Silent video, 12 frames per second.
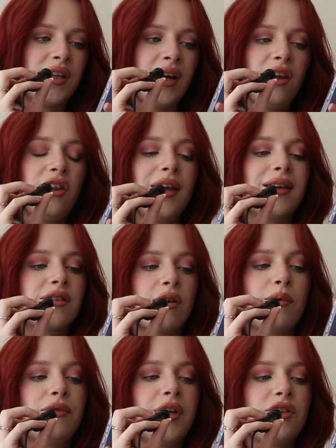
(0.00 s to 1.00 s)
And I think
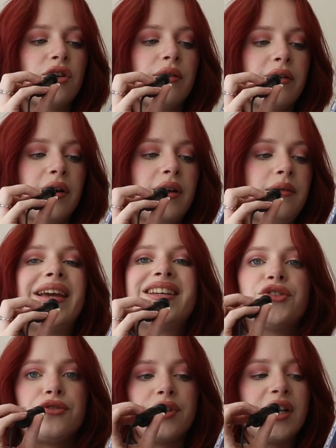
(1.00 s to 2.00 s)
some of that jewelry
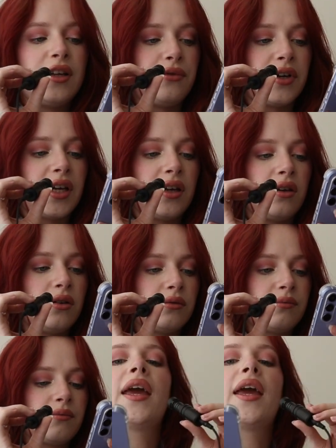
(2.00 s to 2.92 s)
is really freaking cute.